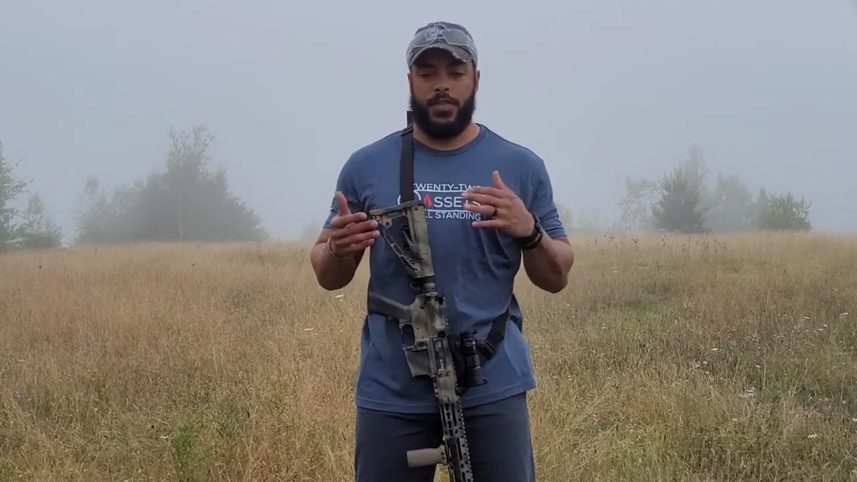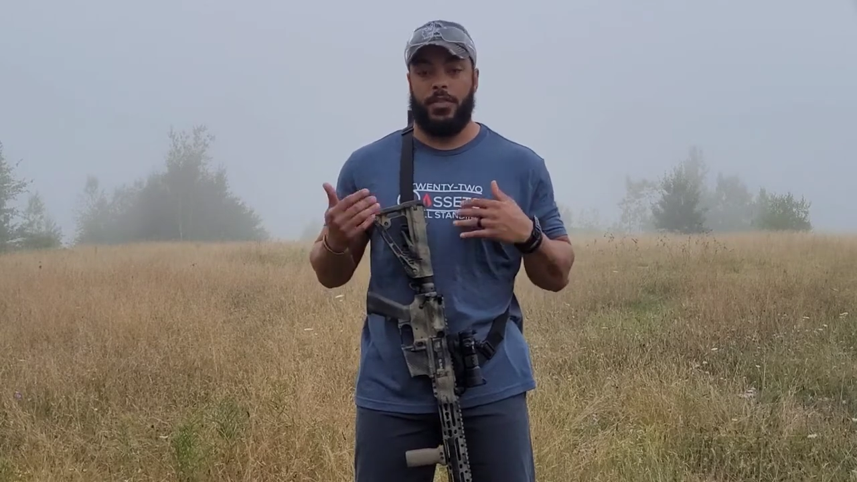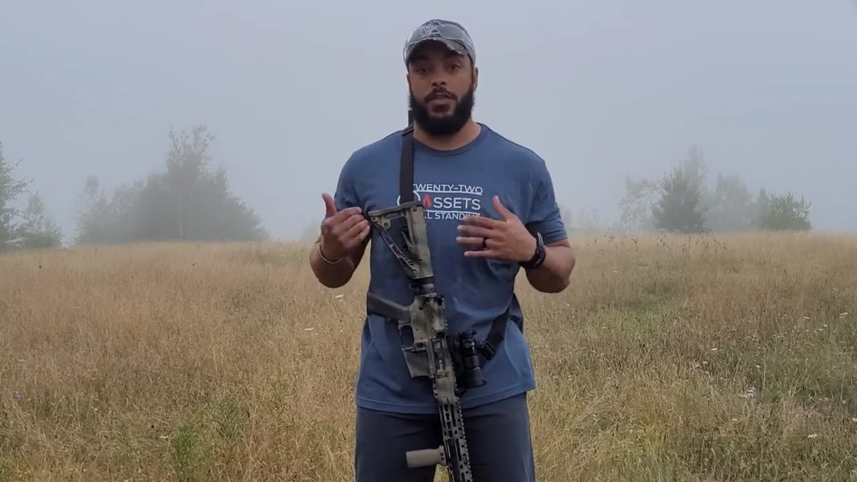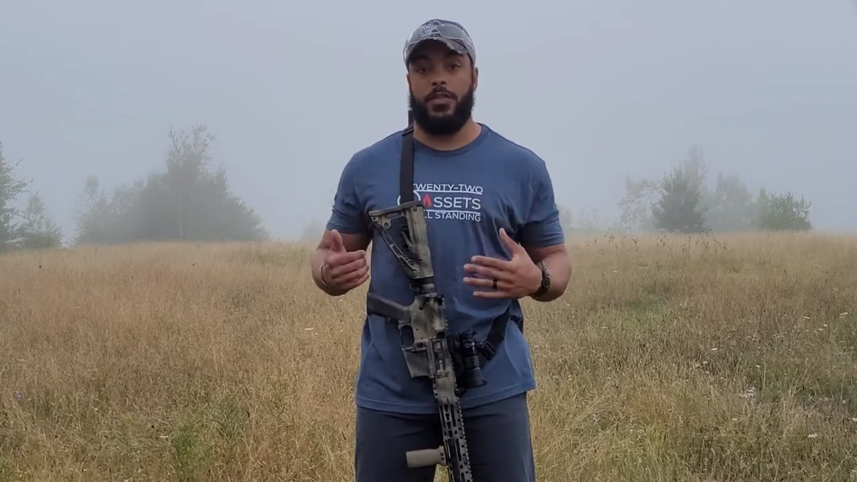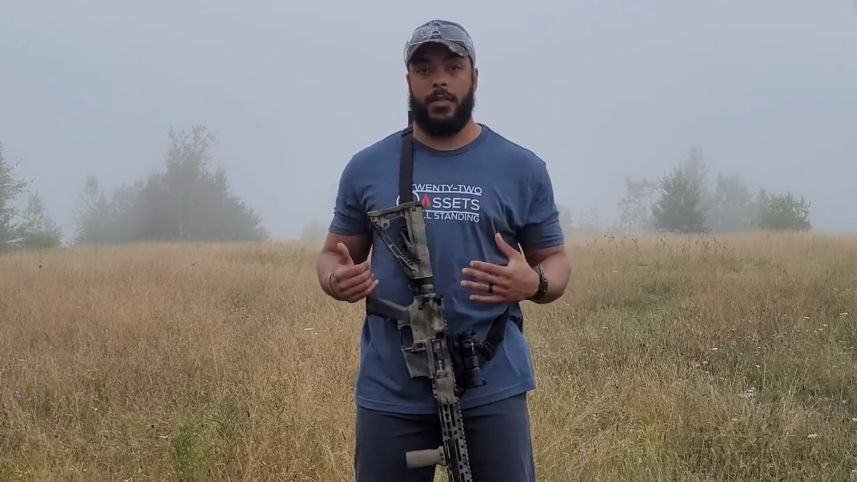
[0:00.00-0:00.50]
to
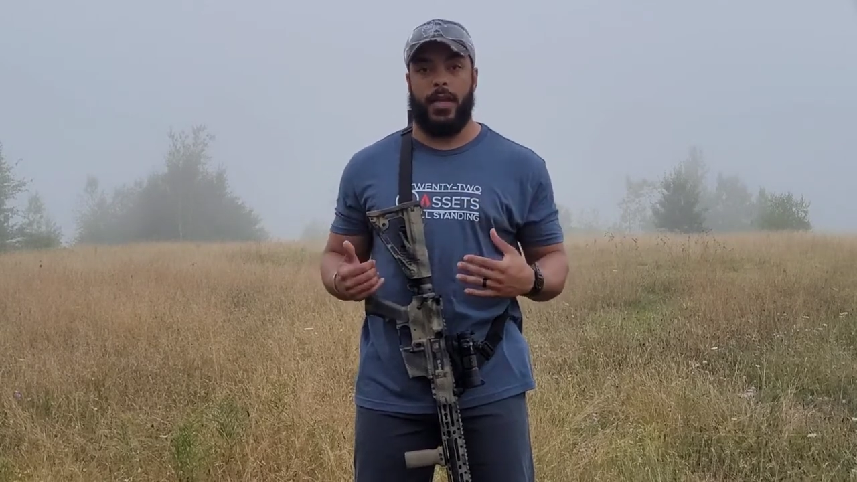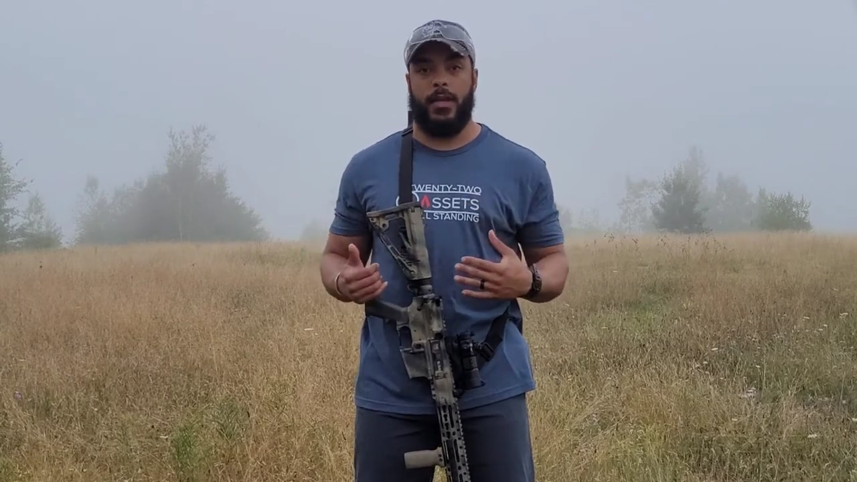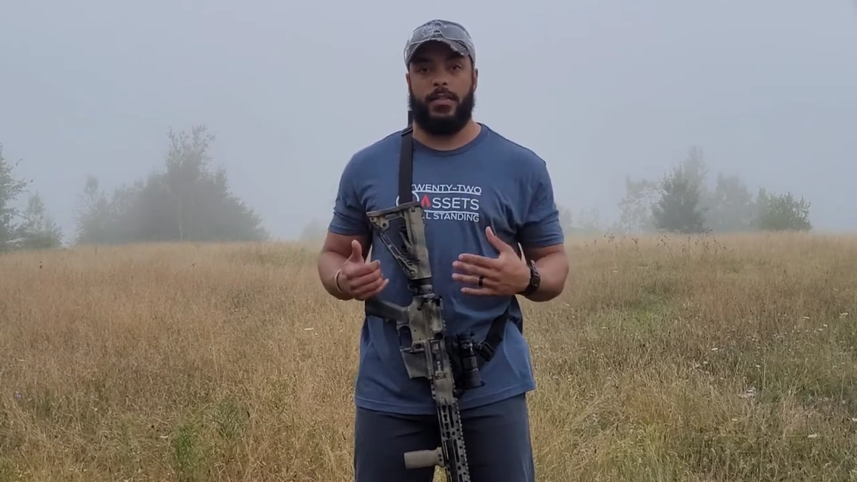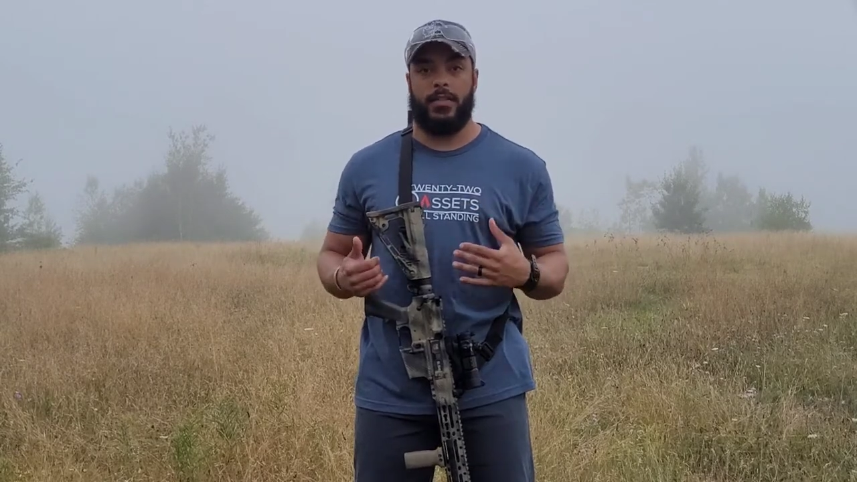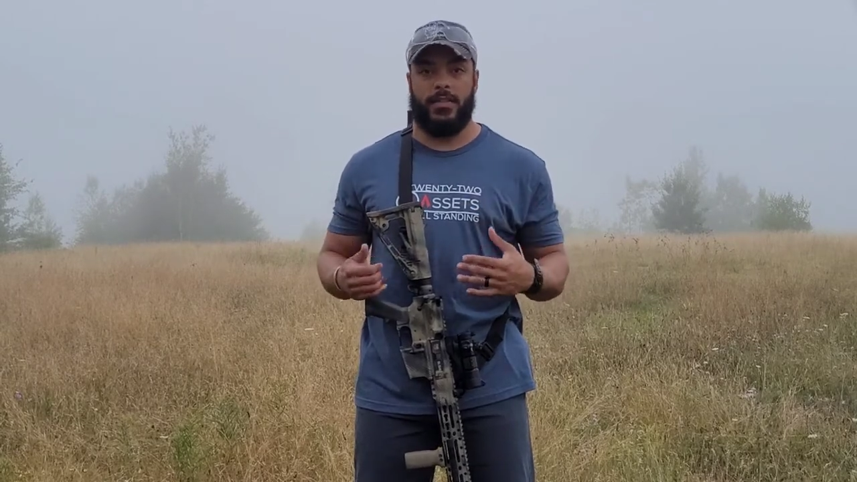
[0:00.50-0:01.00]
do
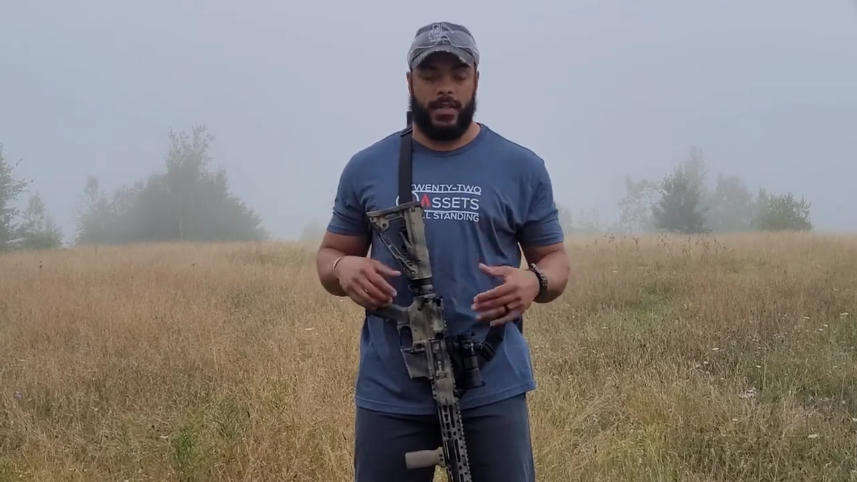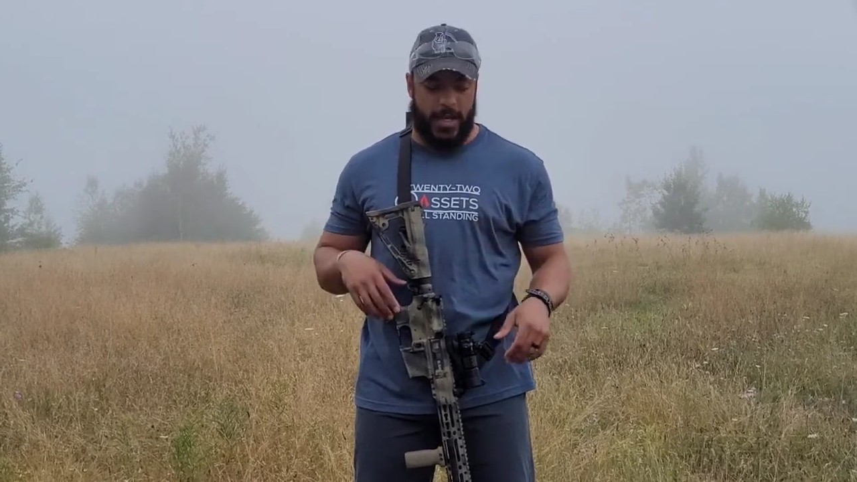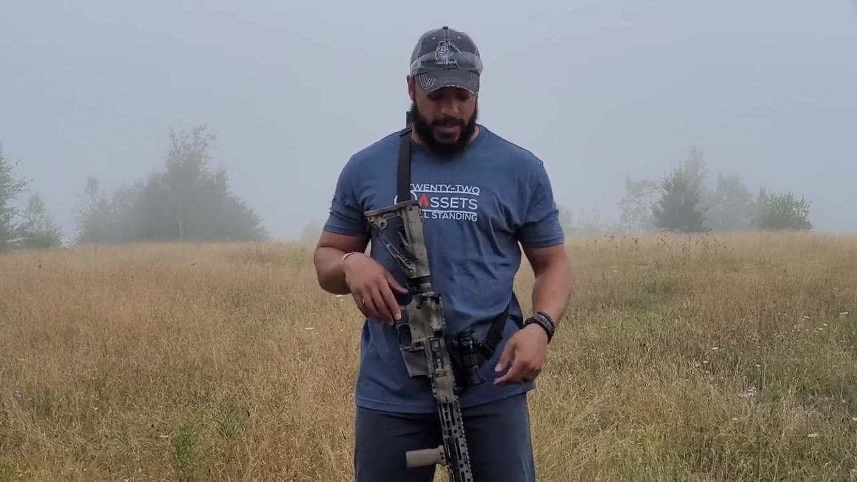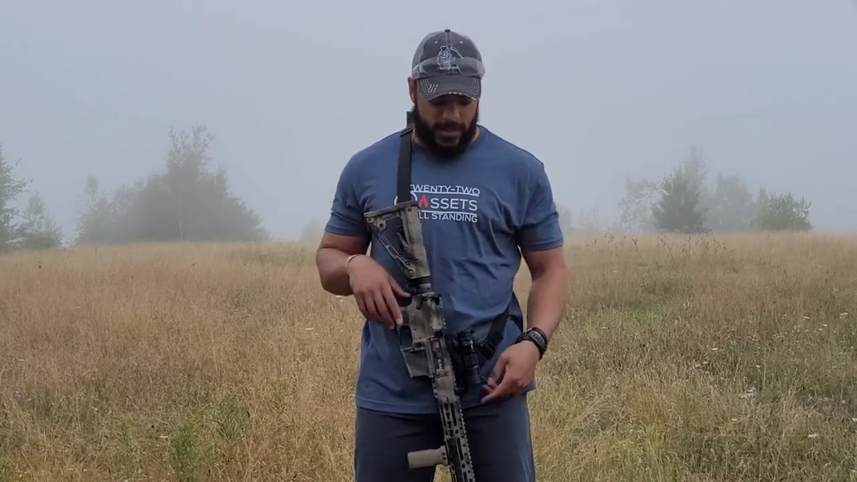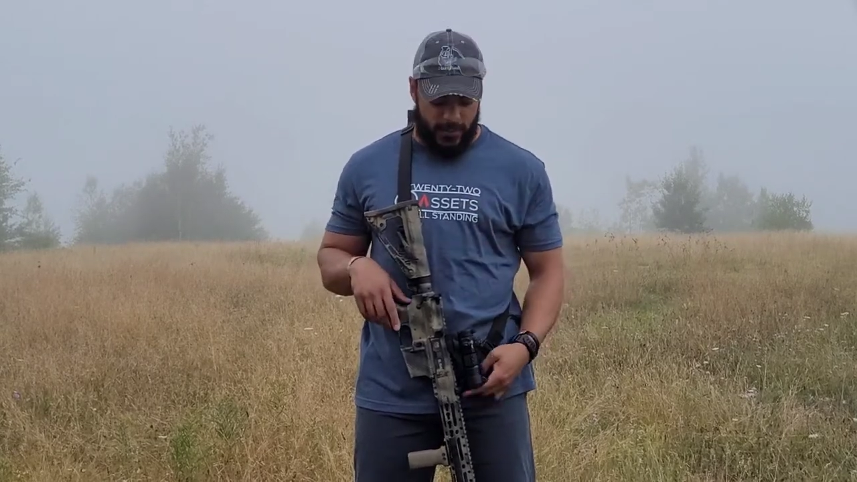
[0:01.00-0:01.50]
that, just in
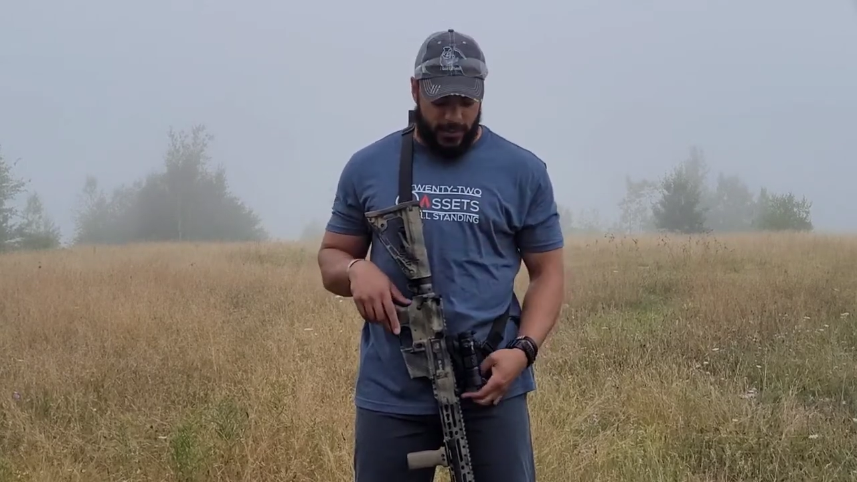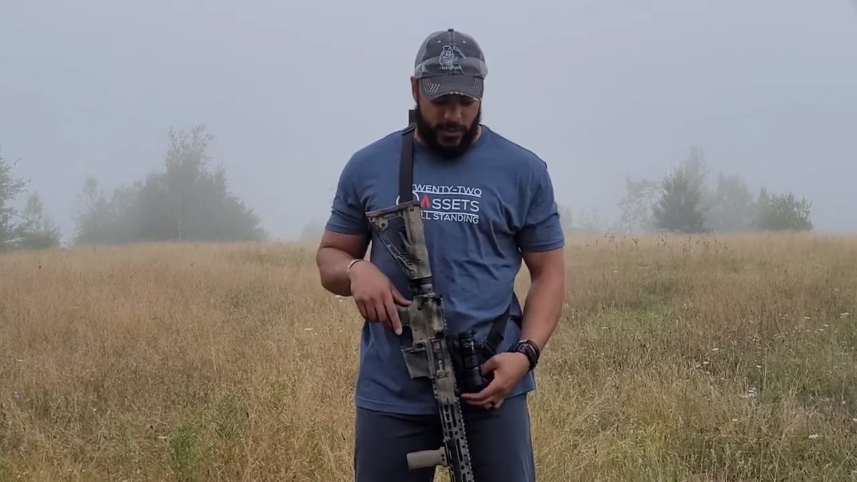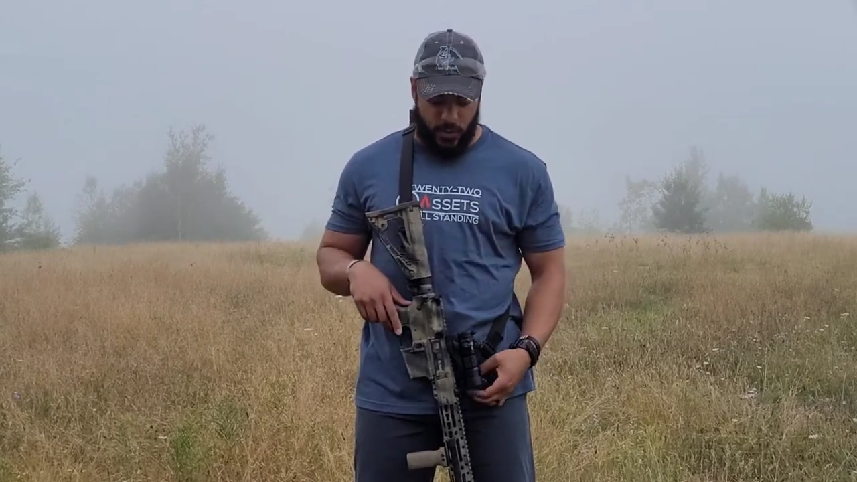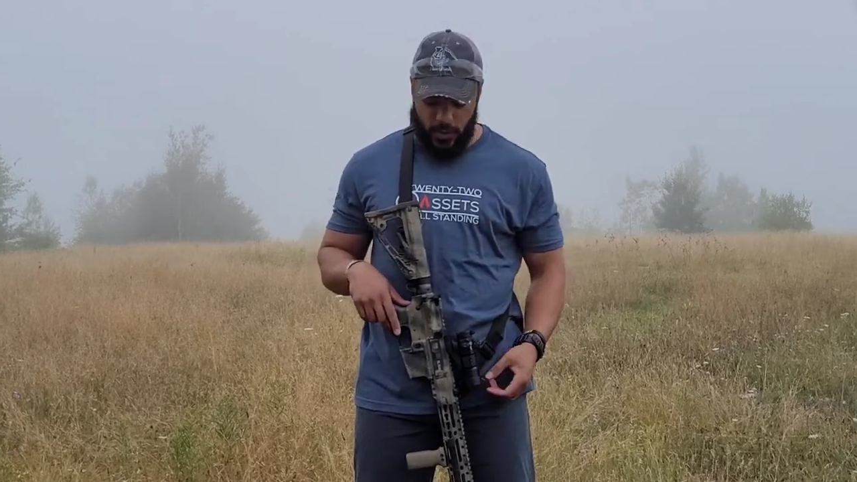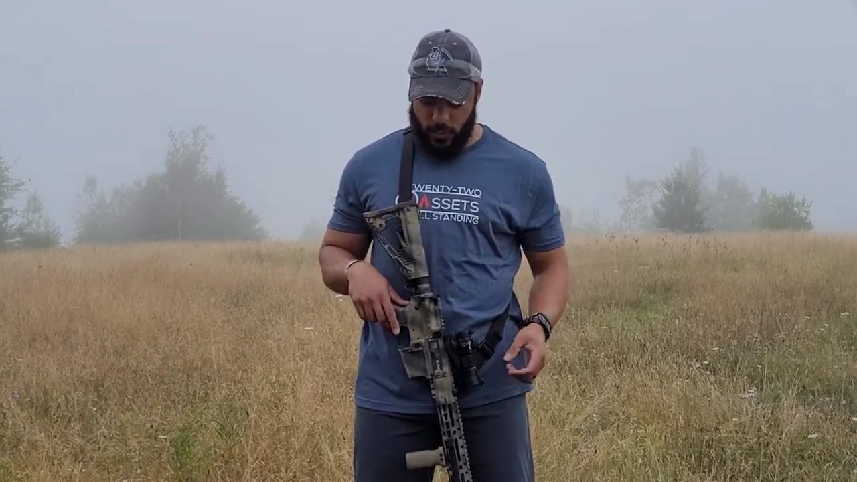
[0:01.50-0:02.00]
case if this
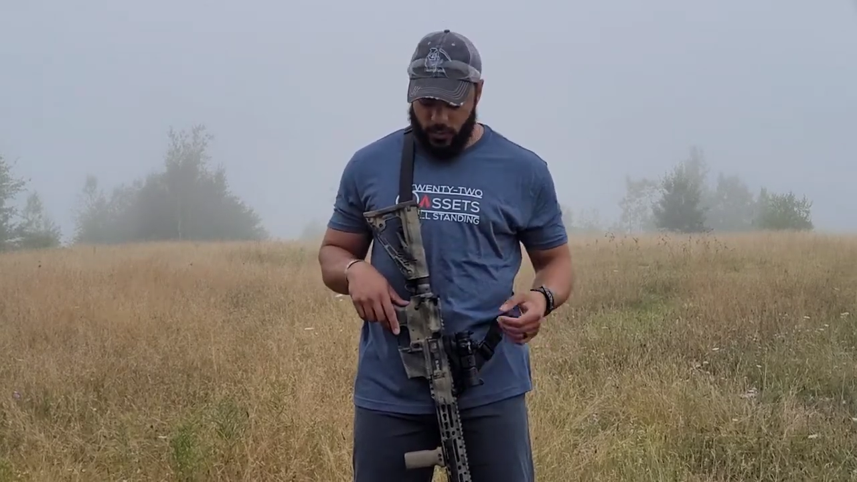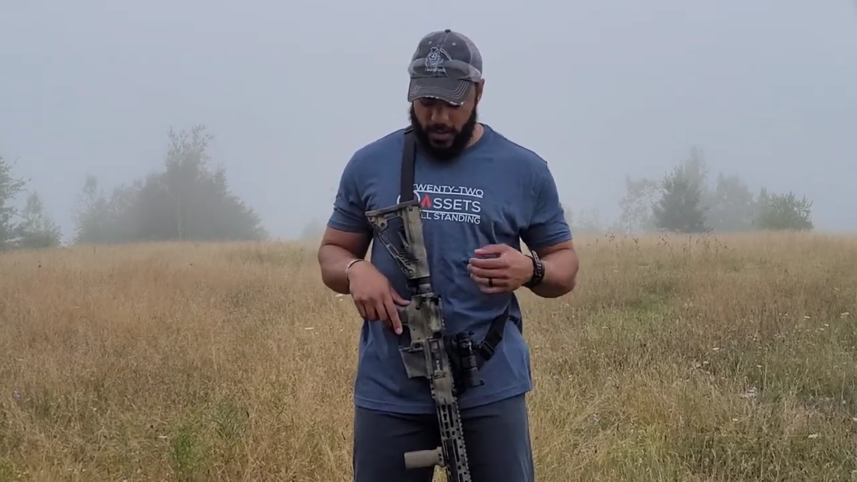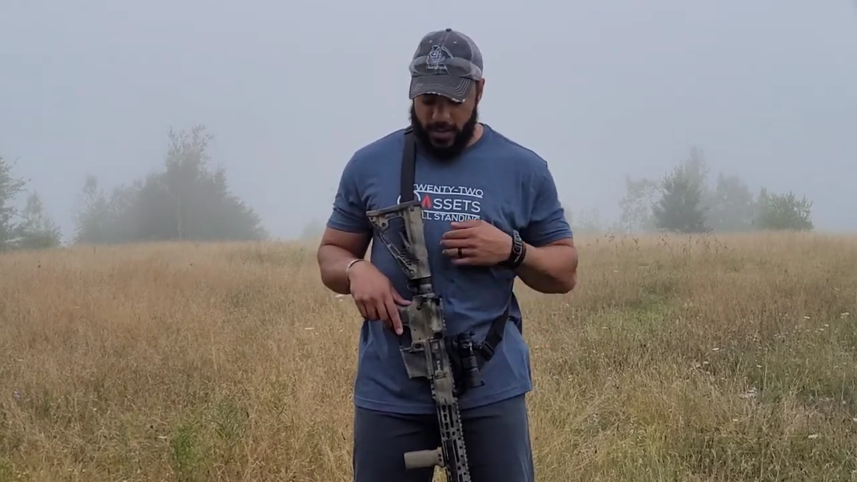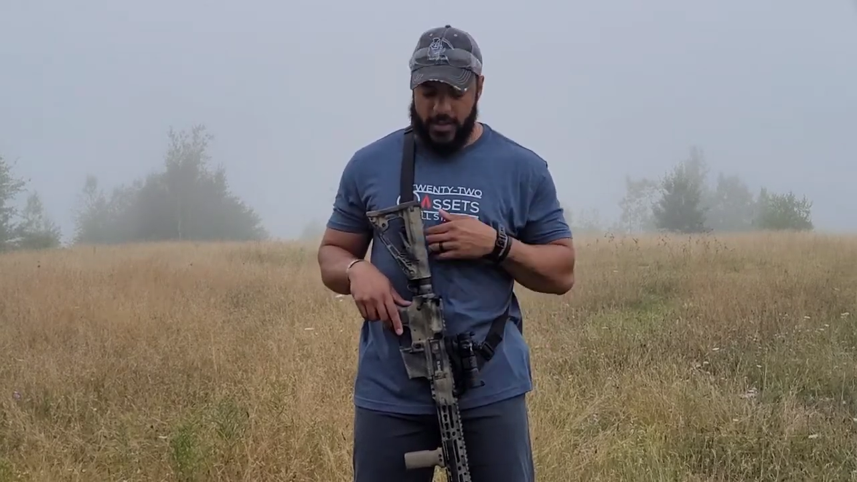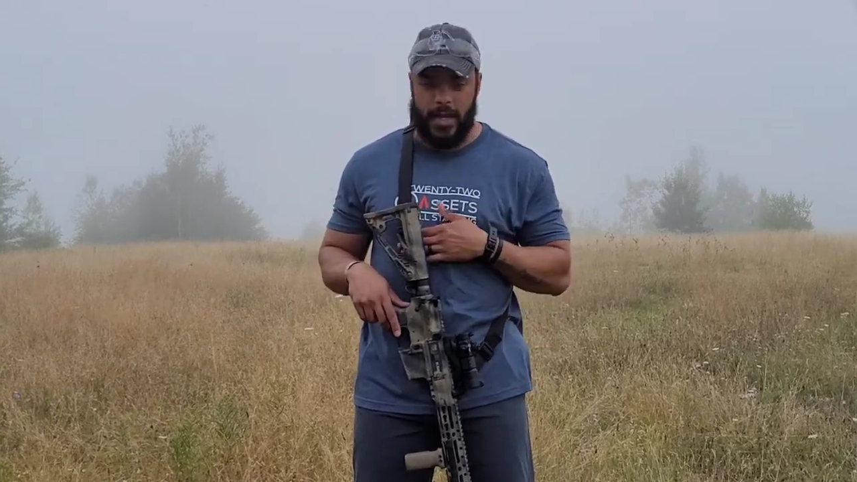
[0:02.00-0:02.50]
point breaks,